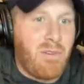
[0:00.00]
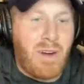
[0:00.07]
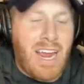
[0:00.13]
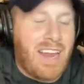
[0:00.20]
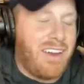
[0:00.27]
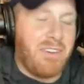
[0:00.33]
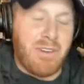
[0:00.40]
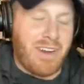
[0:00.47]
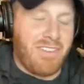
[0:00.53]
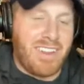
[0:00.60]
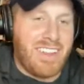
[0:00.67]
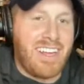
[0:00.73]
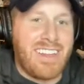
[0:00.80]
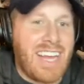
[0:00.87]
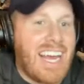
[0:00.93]
where he had to do
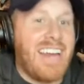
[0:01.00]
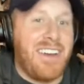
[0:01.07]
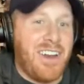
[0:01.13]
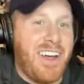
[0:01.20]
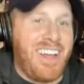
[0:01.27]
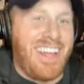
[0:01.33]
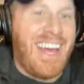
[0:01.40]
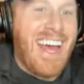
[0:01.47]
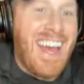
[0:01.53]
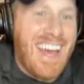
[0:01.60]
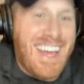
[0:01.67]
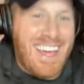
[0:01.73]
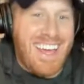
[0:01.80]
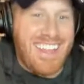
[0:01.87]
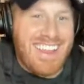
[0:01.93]
everything. Like I know
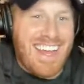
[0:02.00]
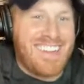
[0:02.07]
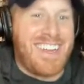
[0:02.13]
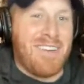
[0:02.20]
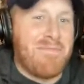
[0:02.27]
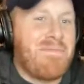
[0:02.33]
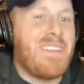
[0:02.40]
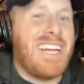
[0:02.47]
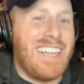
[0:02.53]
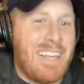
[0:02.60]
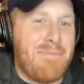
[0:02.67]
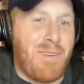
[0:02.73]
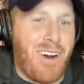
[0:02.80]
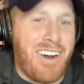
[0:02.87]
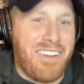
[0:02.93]
that's
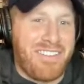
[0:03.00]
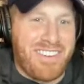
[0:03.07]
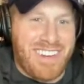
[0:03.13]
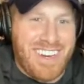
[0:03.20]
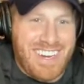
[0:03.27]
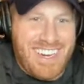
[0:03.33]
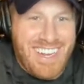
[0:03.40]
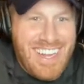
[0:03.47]
completely part of it.